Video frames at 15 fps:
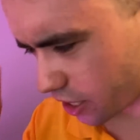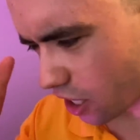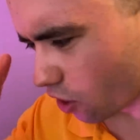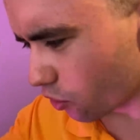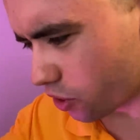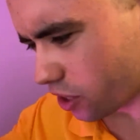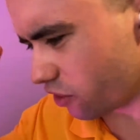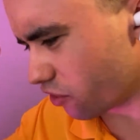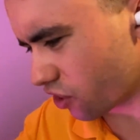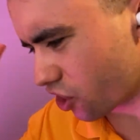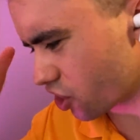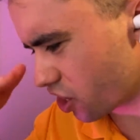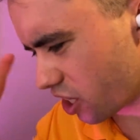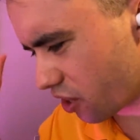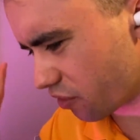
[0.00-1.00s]
healthy
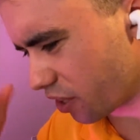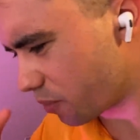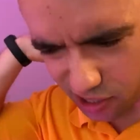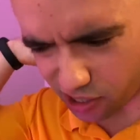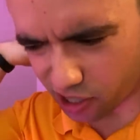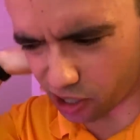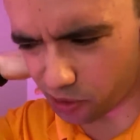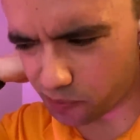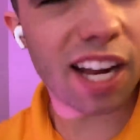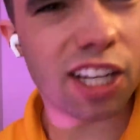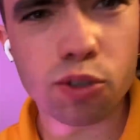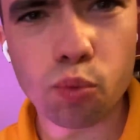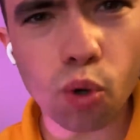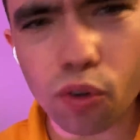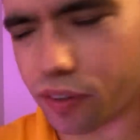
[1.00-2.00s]
version of it. So just
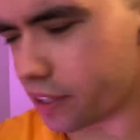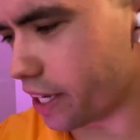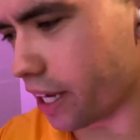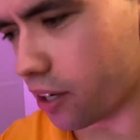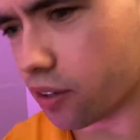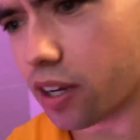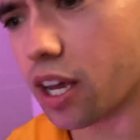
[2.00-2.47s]
wolf it down.